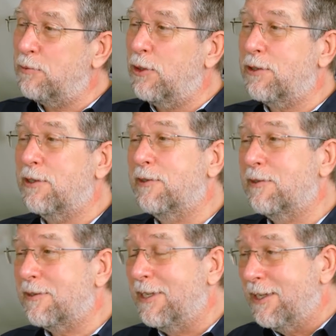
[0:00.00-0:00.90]

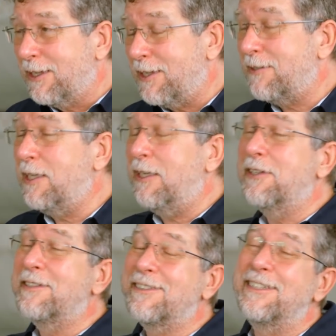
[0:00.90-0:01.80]
workers,
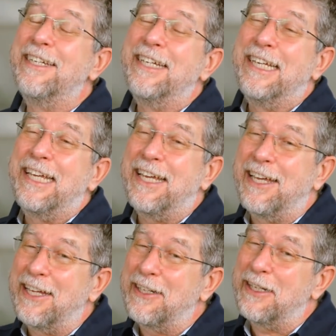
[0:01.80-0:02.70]
resilient,
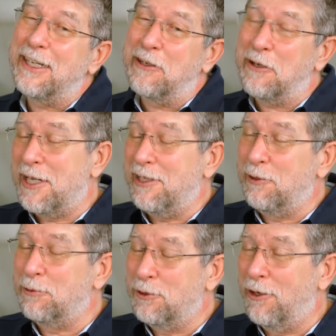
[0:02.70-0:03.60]
and, uh, and
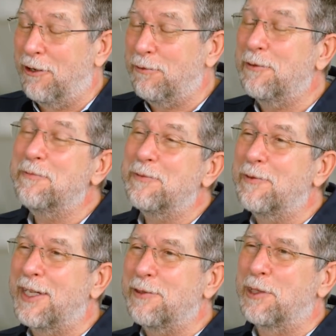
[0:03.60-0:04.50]
in good health.
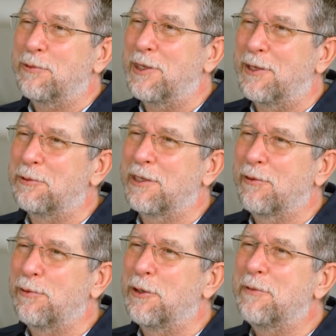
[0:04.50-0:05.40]
That's what we are looking
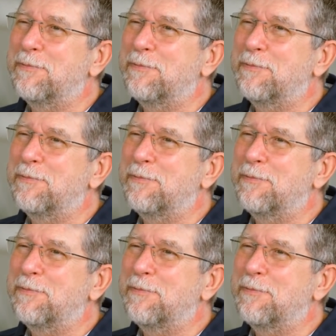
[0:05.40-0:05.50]
for.